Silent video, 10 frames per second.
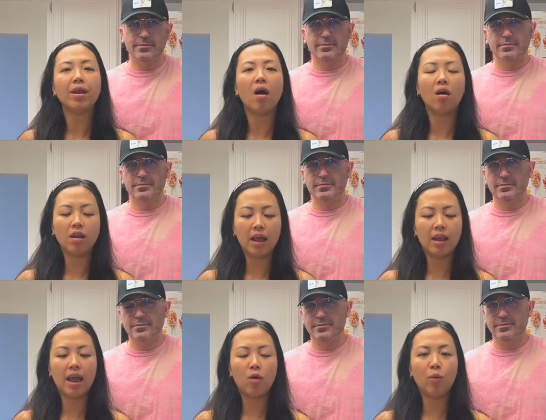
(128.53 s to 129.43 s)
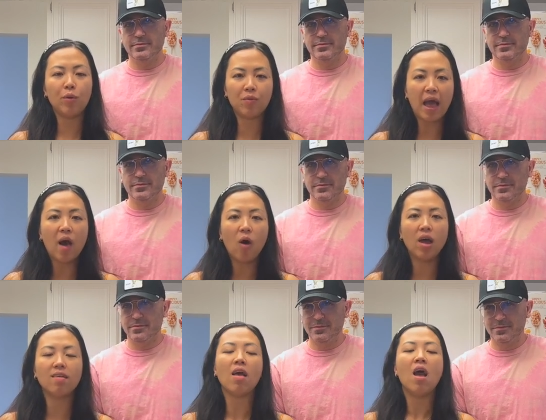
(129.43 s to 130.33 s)
Speaker 1: on, and they will tell
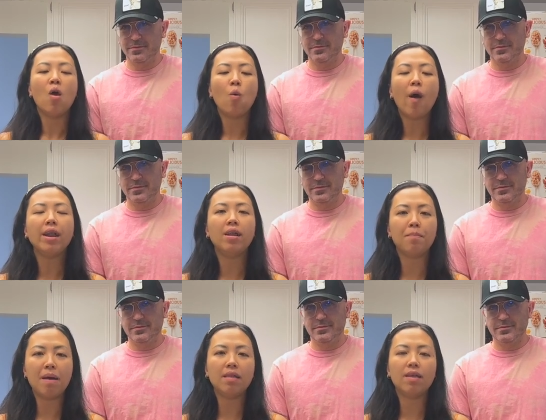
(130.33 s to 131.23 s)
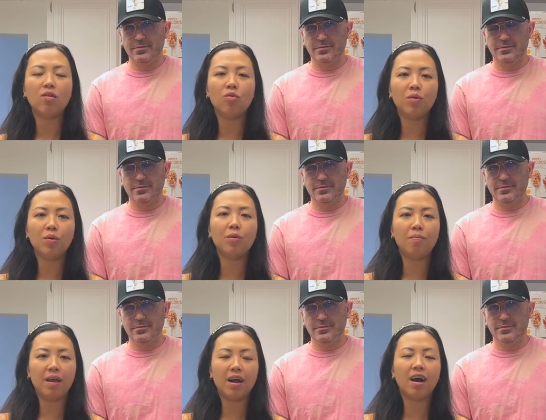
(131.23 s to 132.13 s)
us what the best thing to do,
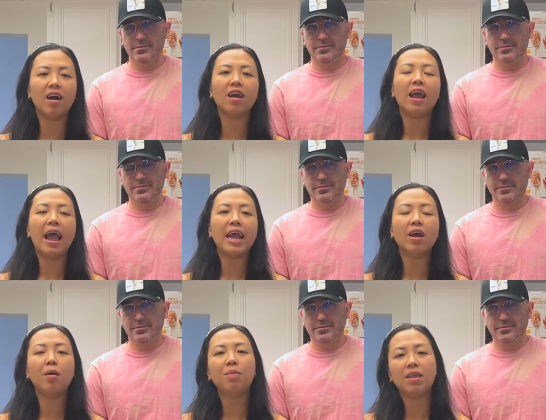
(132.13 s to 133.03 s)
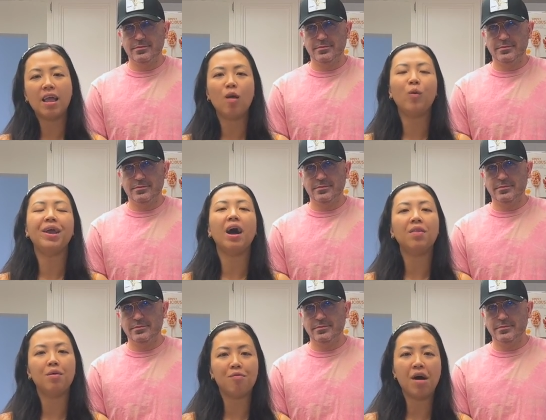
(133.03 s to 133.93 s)
because end of the day we are
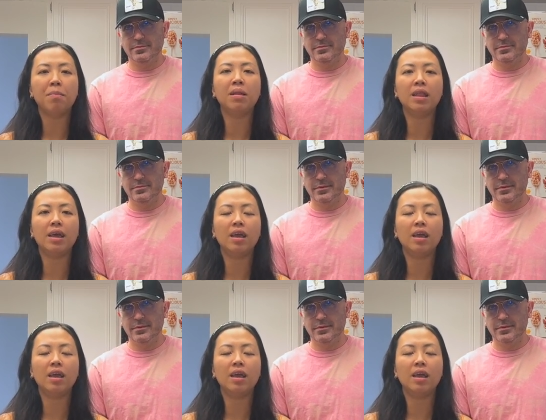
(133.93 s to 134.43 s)
the family.